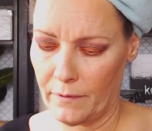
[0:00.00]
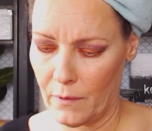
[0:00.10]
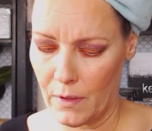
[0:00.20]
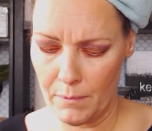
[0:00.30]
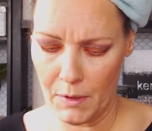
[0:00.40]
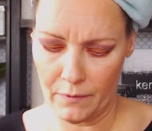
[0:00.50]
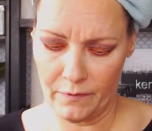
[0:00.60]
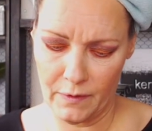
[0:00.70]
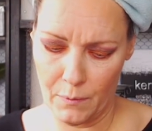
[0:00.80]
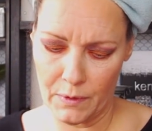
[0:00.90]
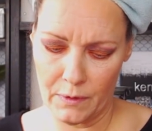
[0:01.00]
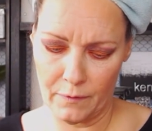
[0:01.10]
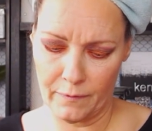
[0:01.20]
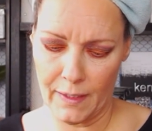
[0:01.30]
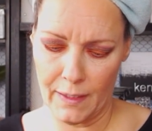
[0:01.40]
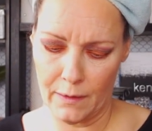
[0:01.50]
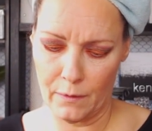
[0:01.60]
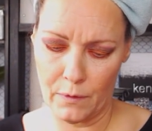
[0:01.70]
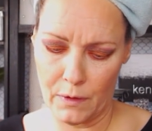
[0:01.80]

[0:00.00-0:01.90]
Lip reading: So I'm gonna see what this halo